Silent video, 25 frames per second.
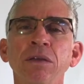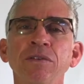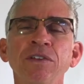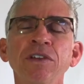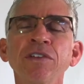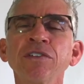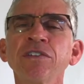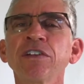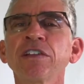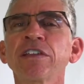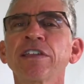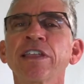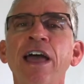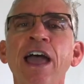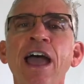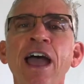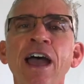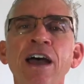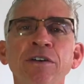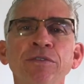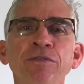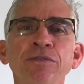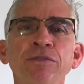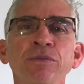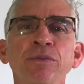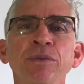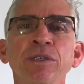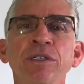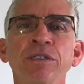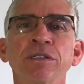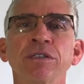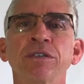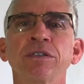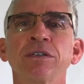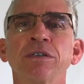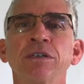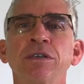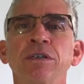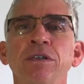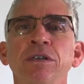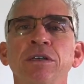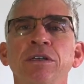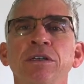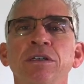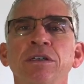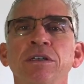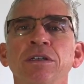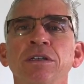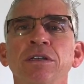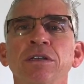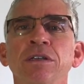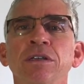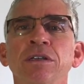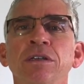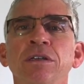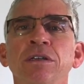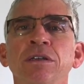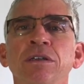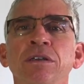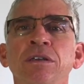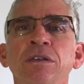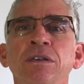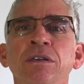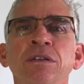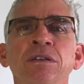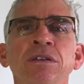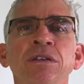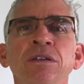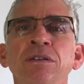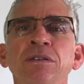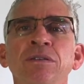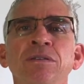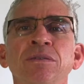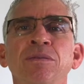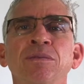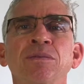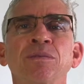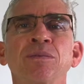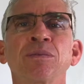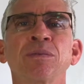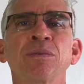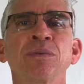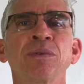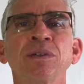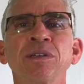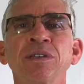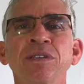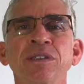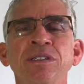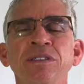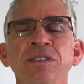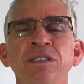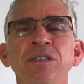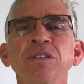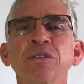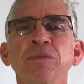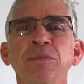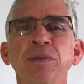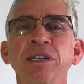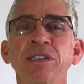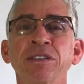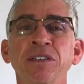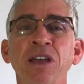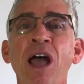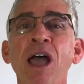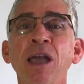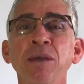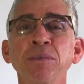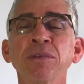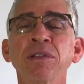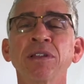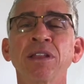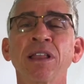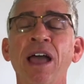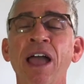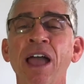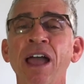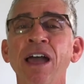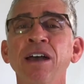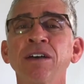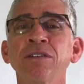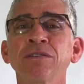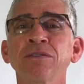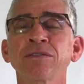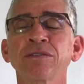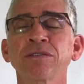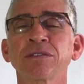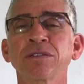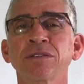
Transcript: Have you ever laughed when you didn't really seem to be a time to laugh?